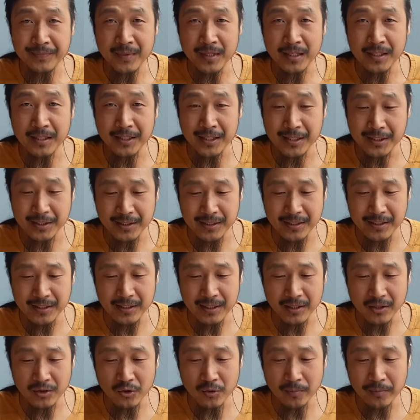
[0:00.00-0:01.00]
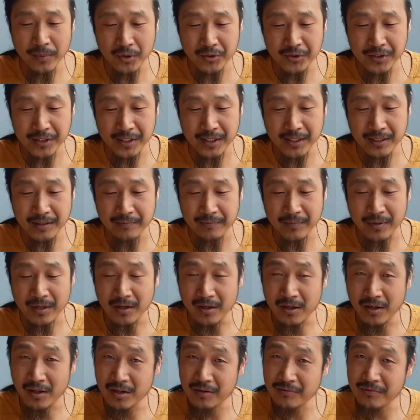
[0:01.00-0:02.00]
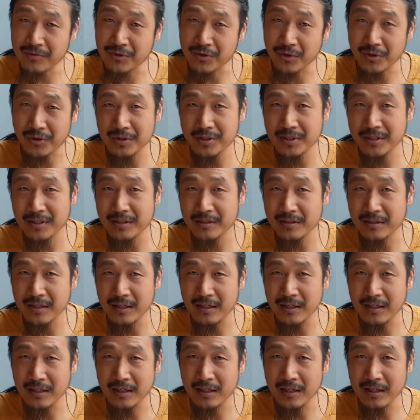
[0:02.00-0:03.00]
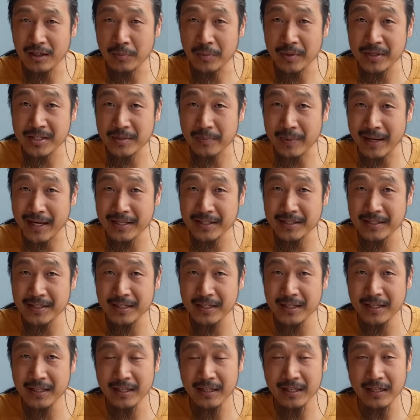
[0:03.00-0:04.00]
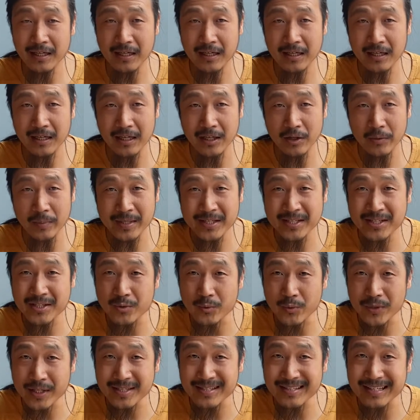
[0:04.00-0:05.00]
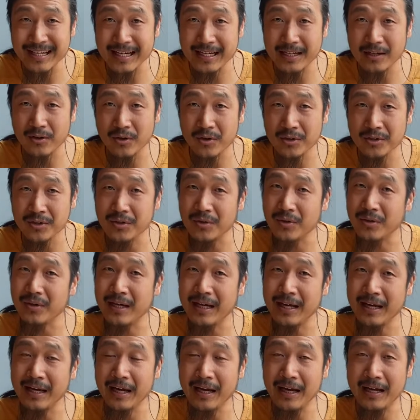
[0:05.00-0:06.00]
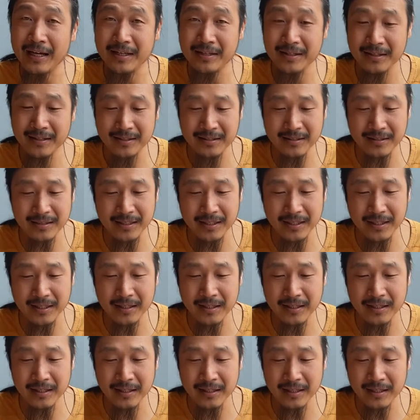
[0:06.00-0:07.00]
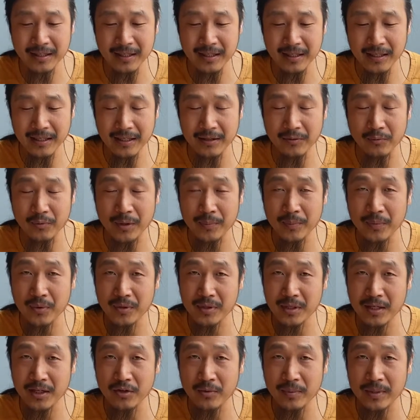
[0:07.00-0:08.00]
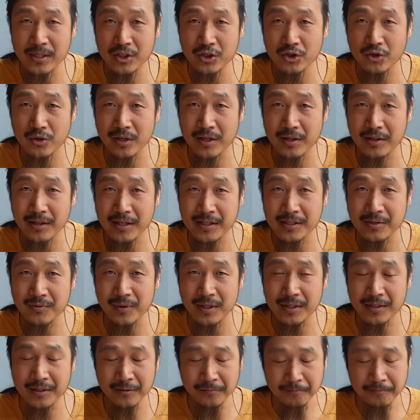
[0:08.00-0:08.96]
dish, kung pao chicken, because a lot of sauce, a little bit spicy, a little bit sweet side also. I see we put a little bit of sugar this one.